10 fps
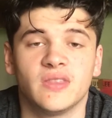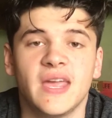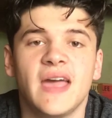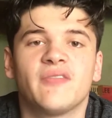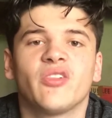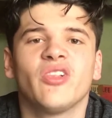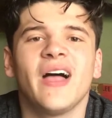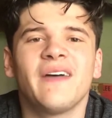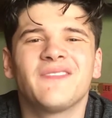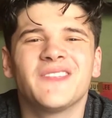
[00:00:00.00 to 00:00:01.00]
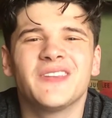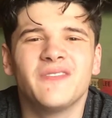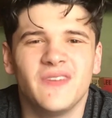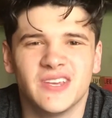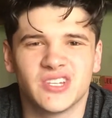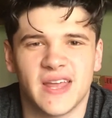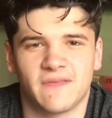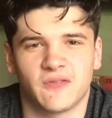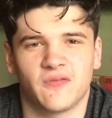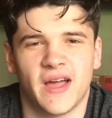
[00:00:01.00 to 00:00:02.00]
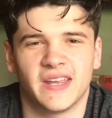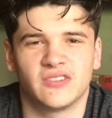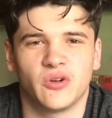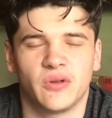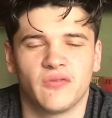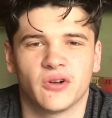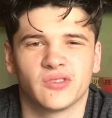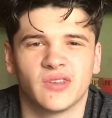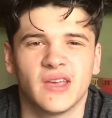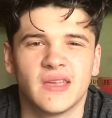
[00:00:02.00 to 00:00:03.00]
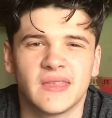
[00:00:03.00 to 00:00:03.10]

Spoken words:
They have left the division after fighting Tony Ferguson.